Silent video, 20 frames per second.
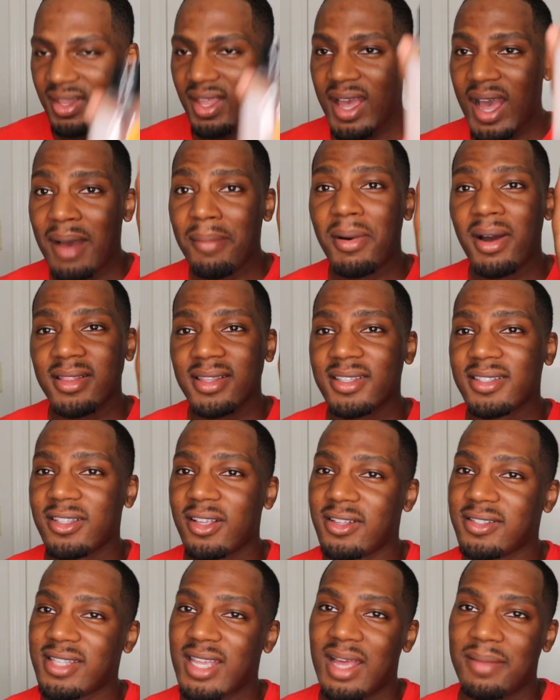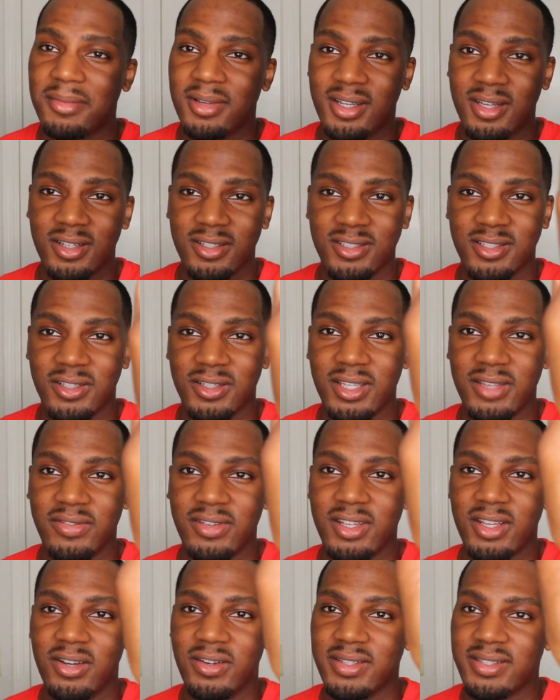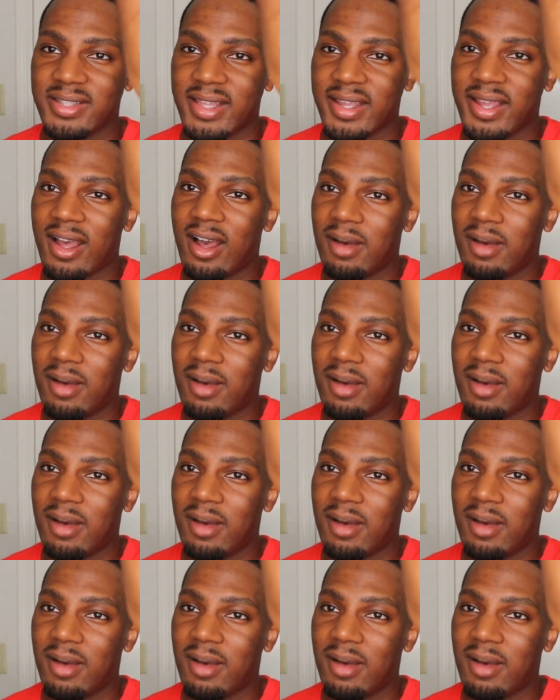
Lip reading: bought this a long time ago, so even though it's like